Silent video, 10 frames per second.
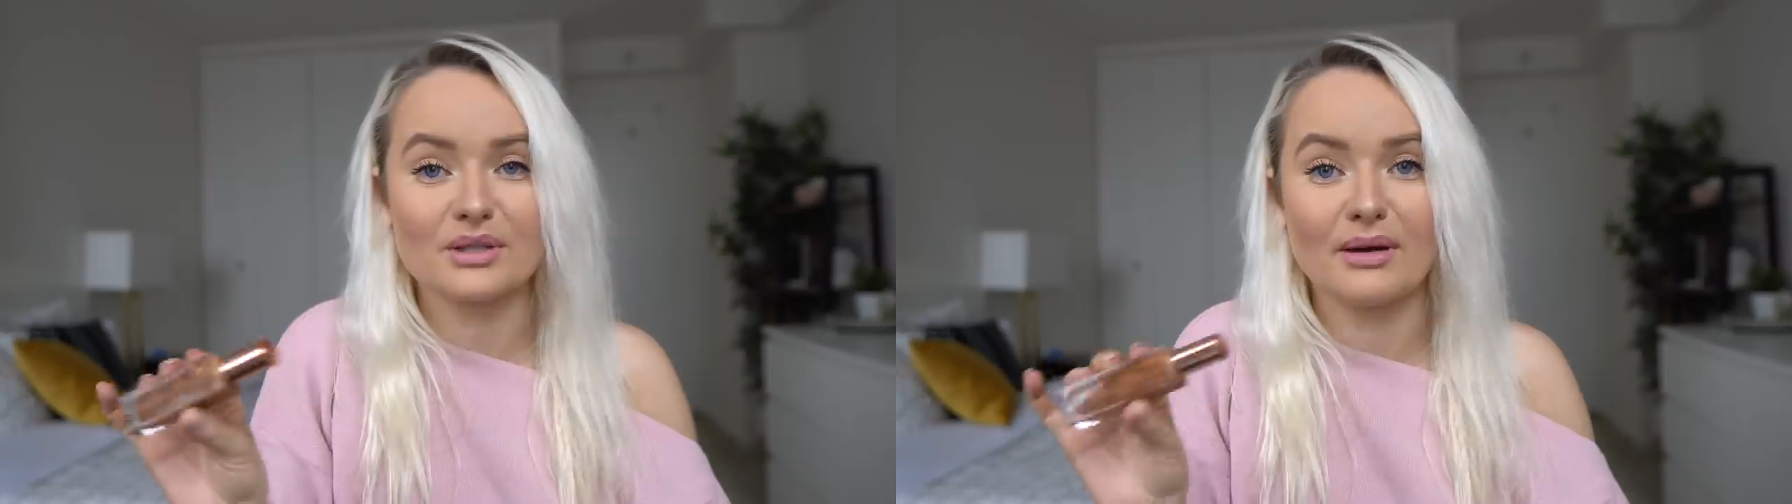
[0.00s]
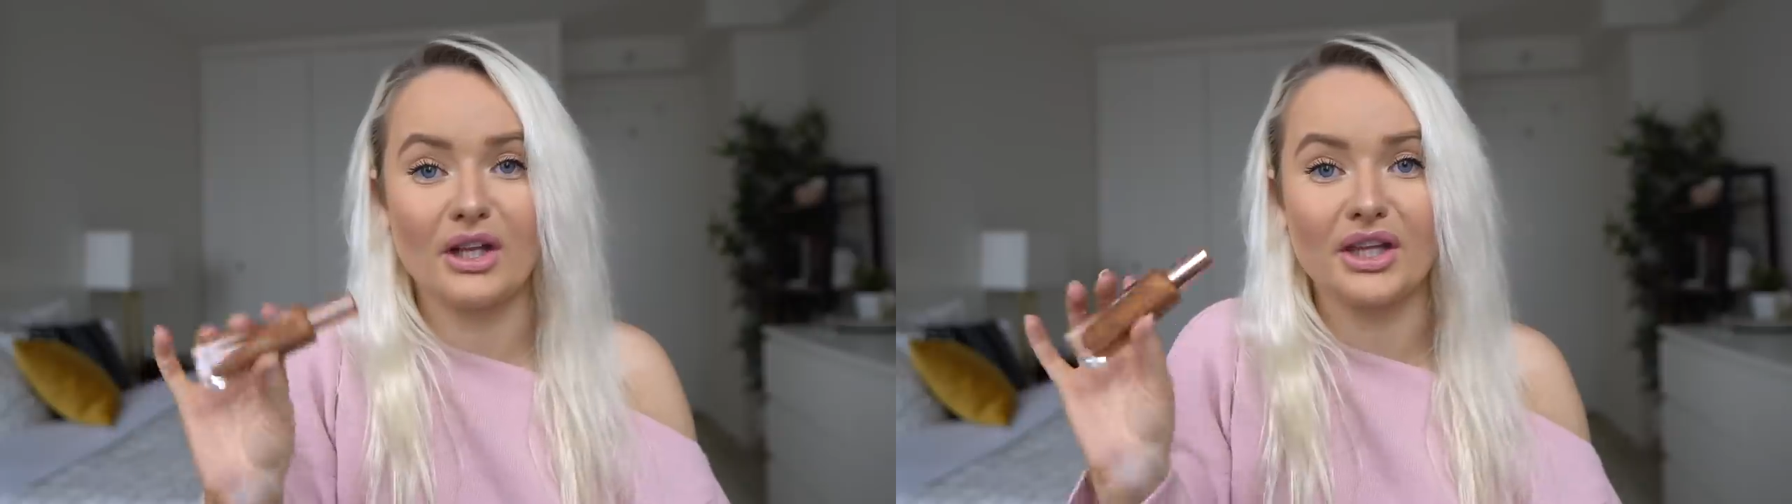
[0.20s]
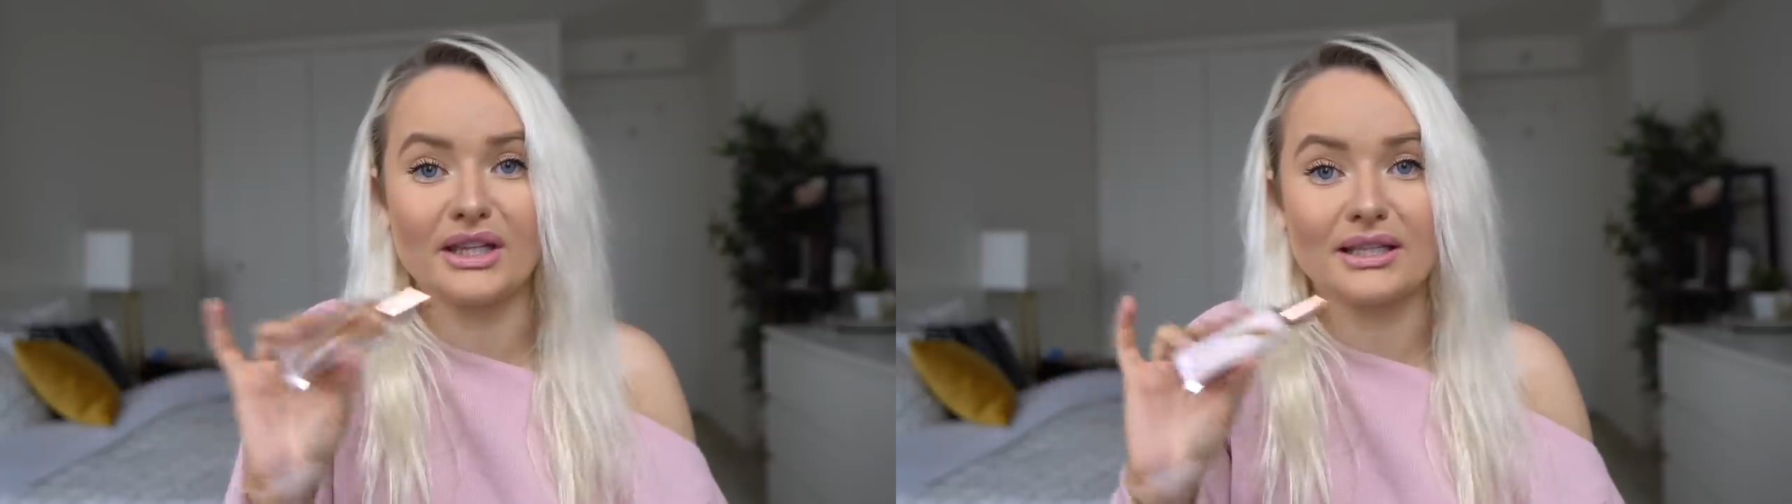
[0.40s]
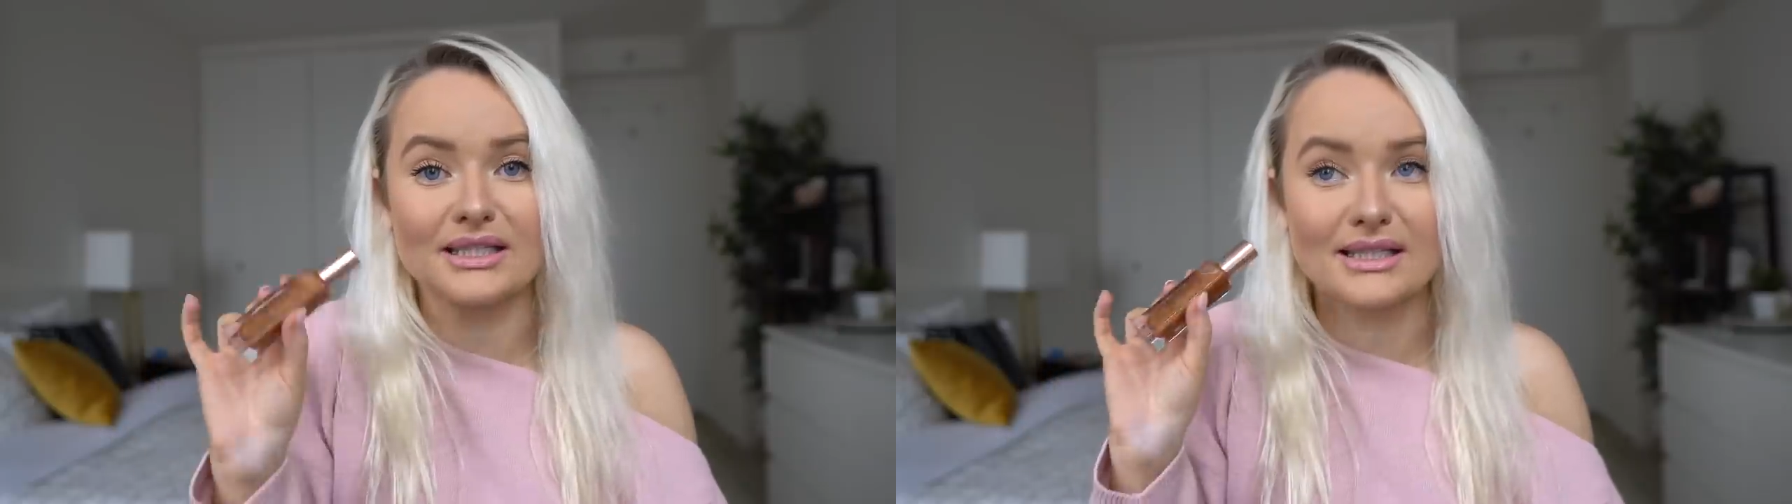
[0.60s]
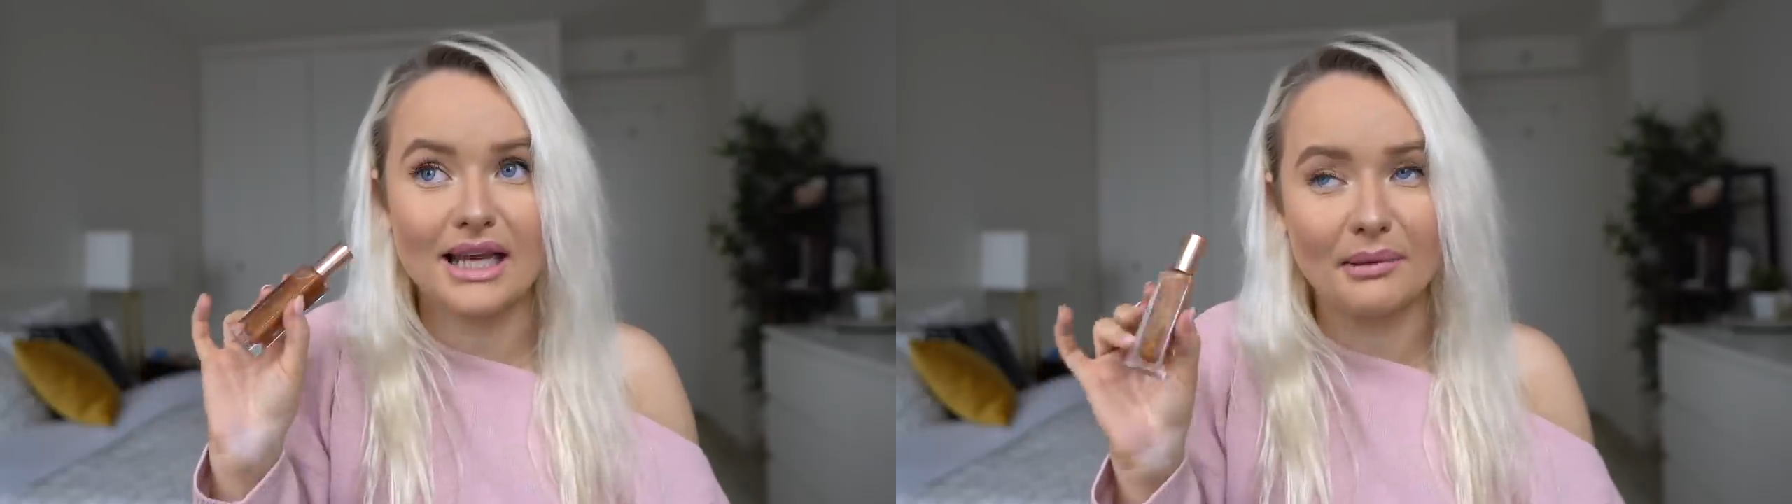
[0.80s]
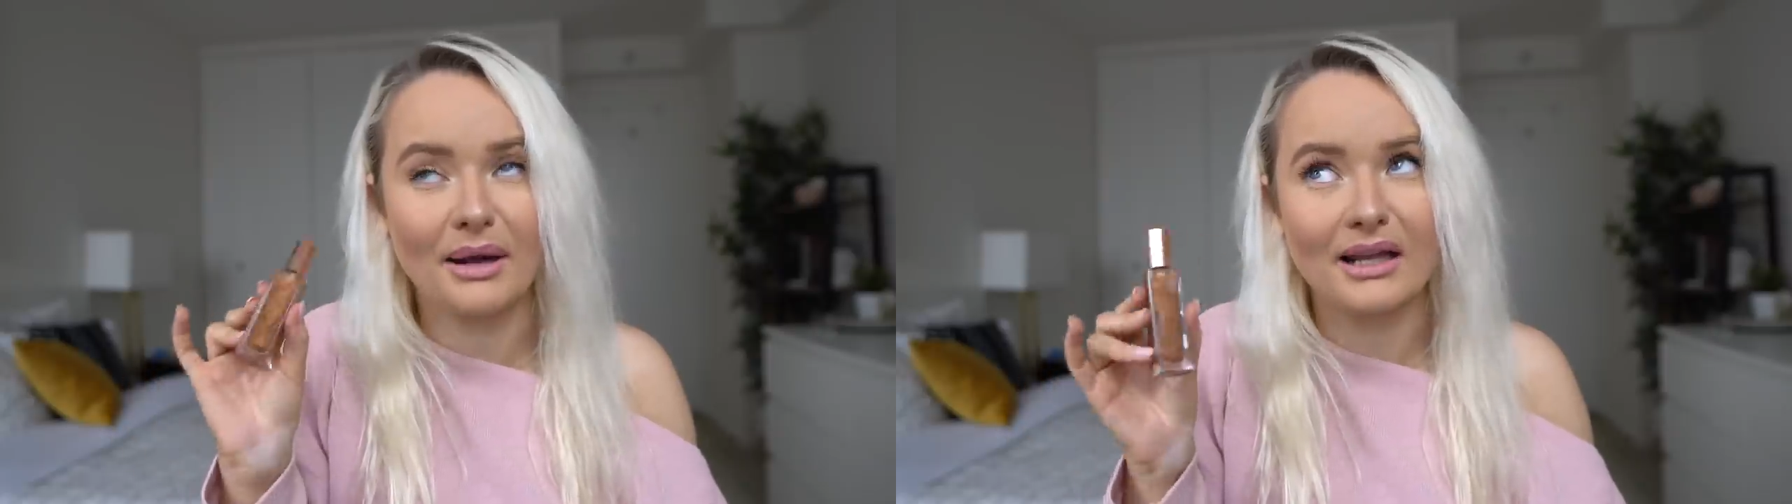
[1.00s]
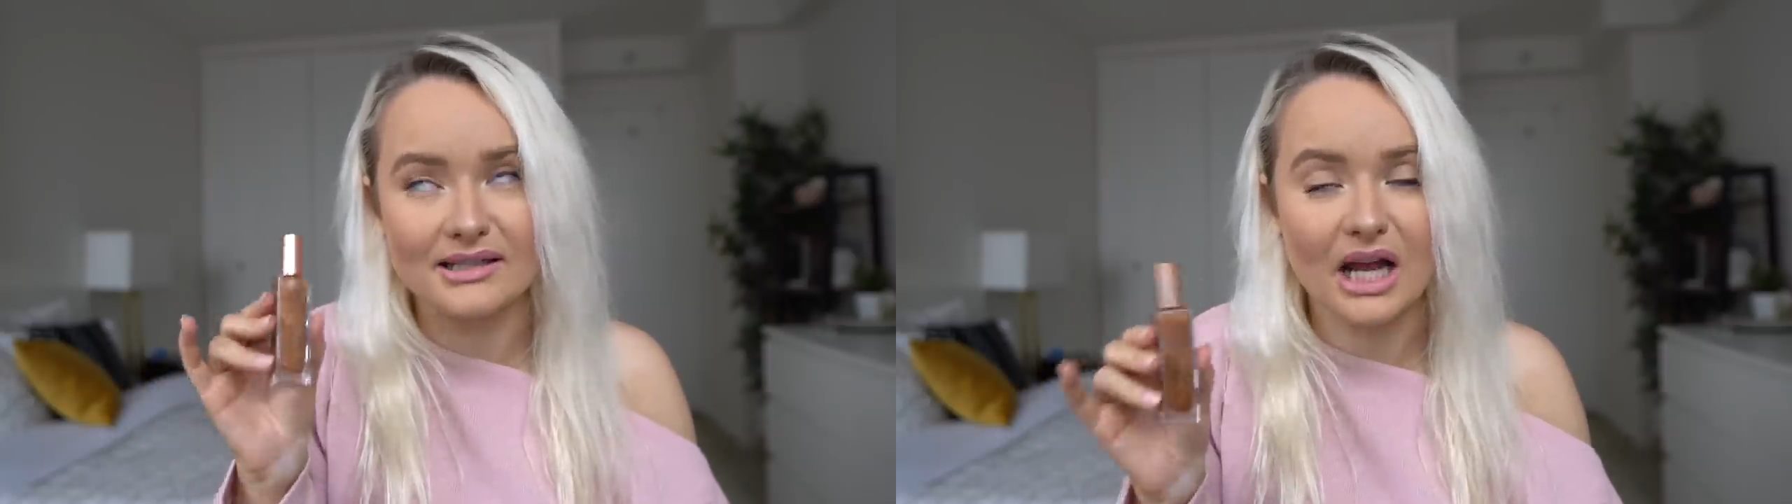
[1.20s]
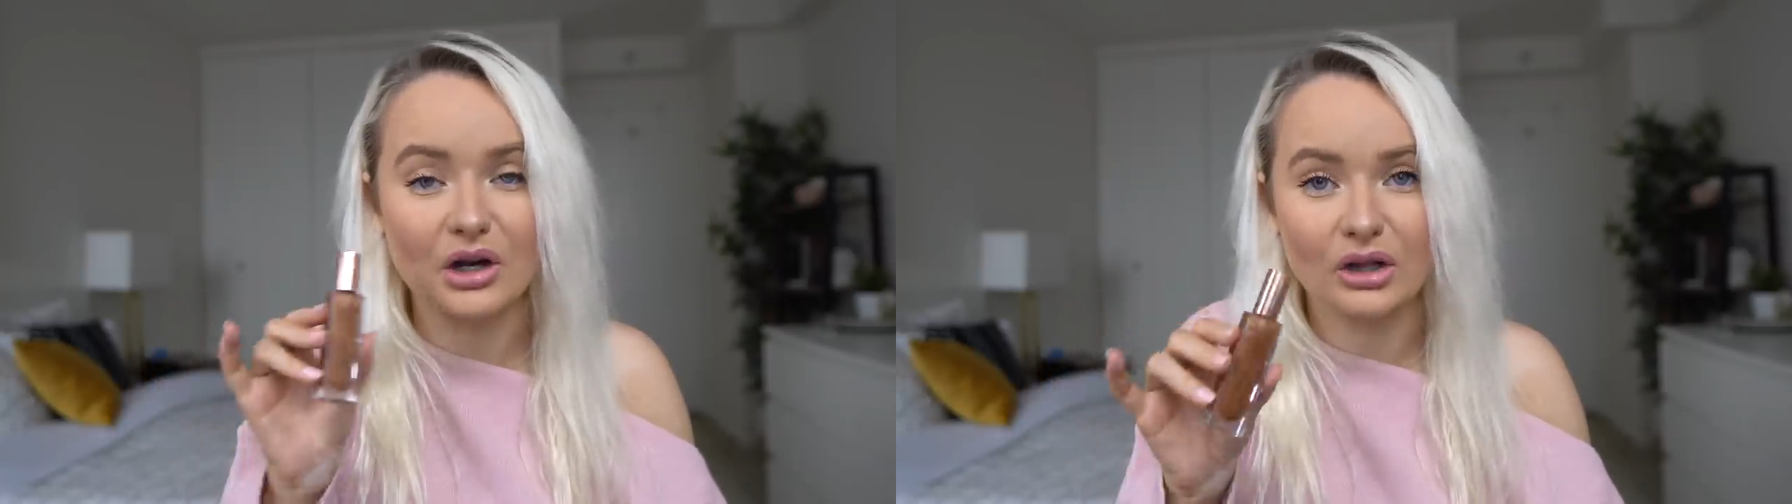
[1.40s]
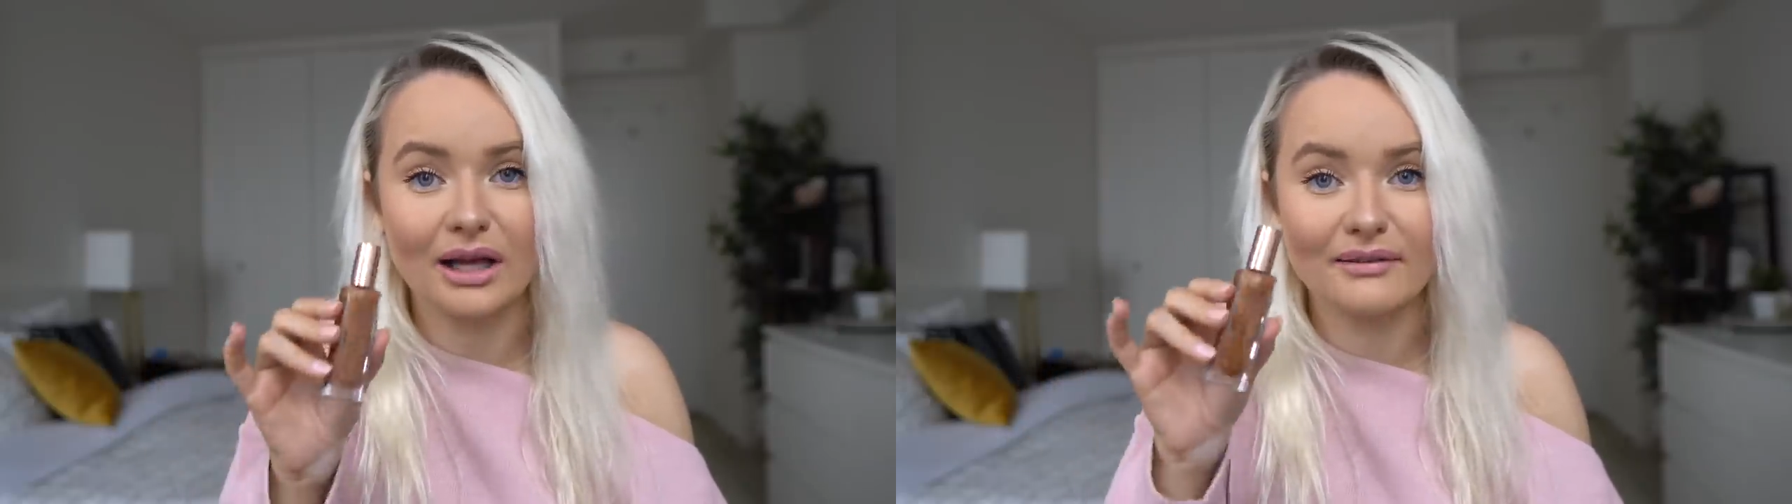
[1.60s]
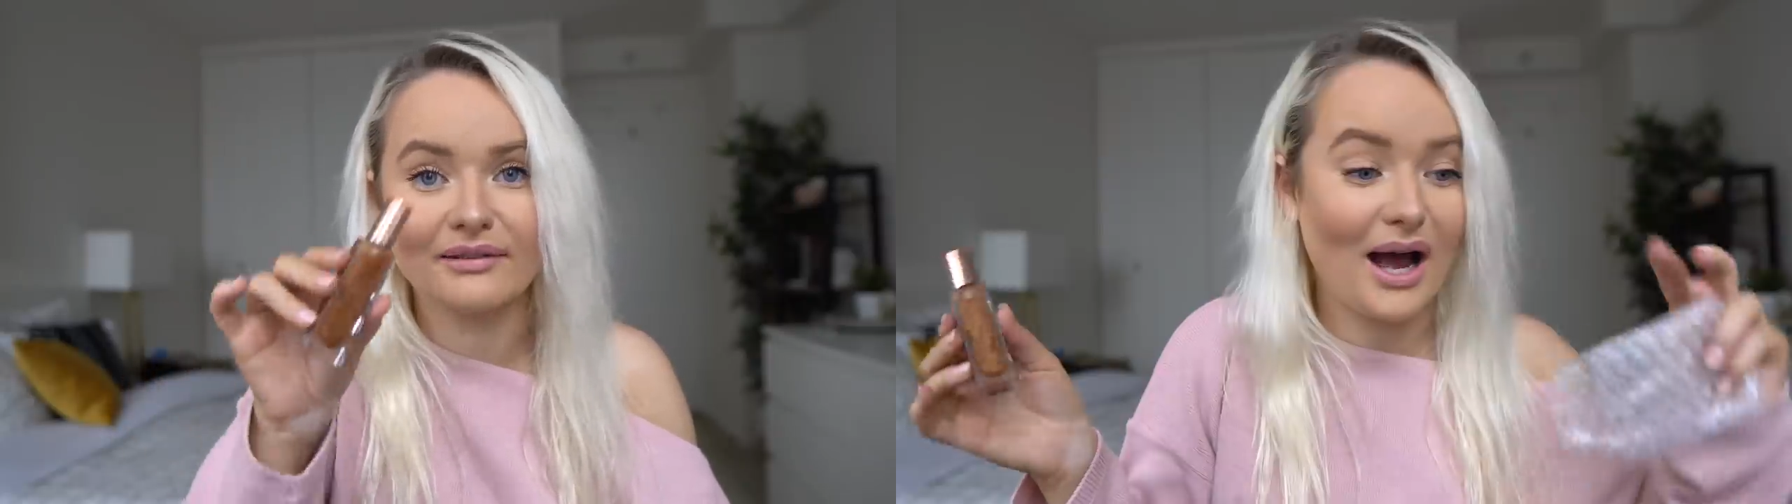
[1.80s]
smelled in the in my entire life.